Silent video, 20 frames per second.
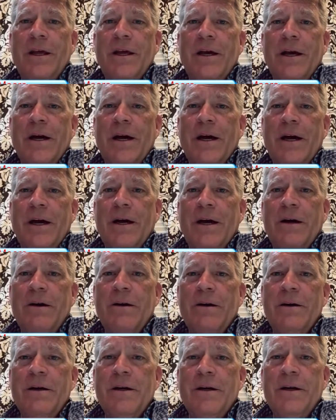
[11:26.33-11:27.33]
uh,
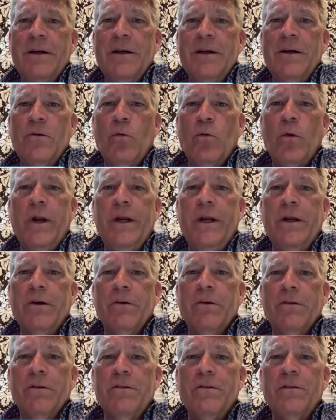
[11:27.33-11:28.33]

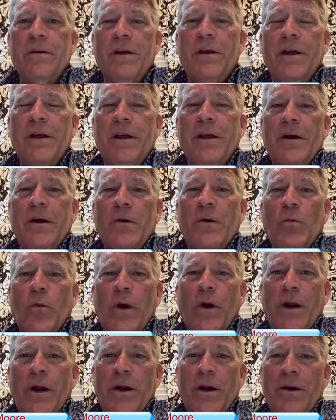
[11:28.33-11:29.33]
reels
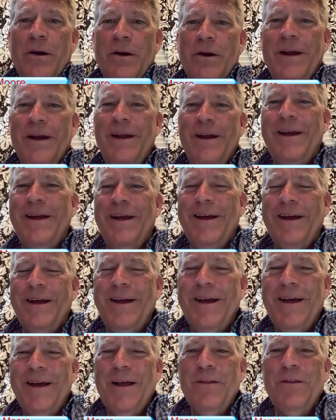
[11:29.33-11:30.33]
where
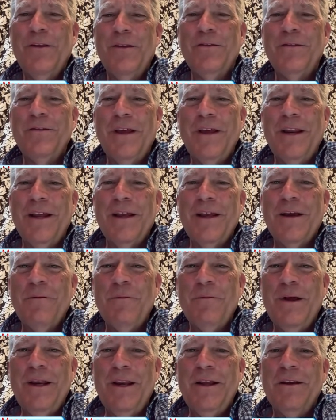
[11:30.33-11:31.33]
the Senate
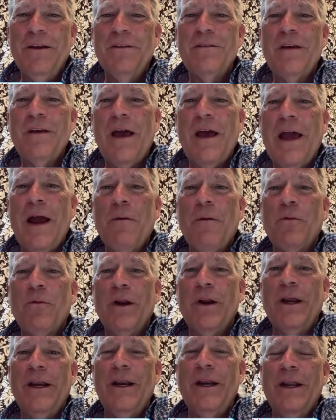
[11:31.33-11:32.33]
committee is
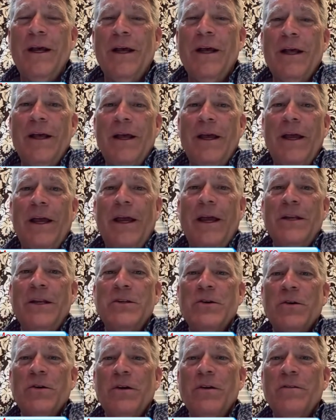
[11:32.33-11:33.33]
hammering
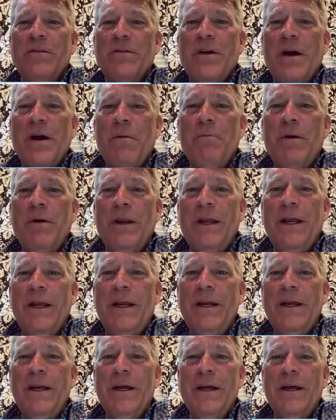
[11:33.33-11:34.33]
insurance company
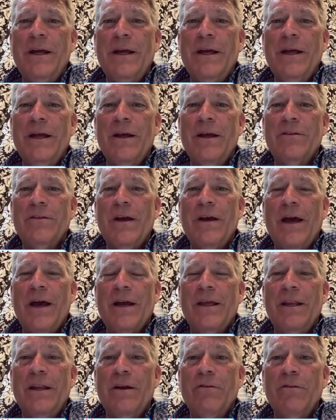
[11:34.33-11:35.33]

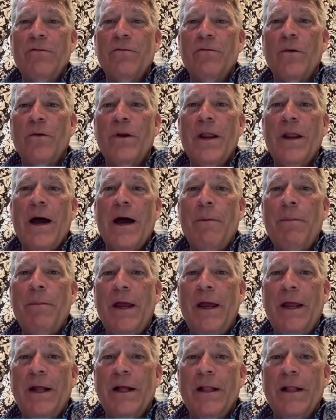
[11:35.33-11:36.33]
executives for not
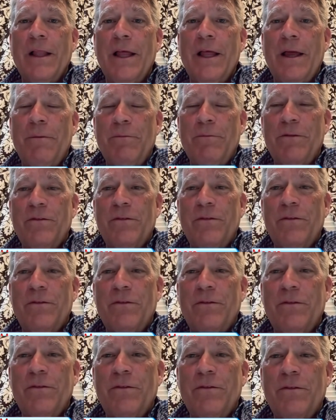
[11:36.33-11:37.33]
paying claims.
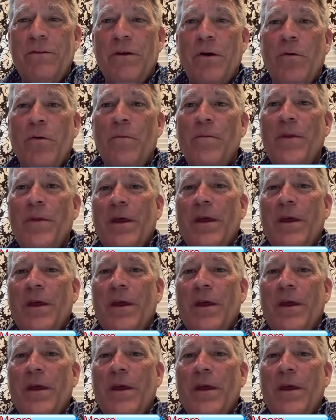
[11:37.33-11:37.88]
So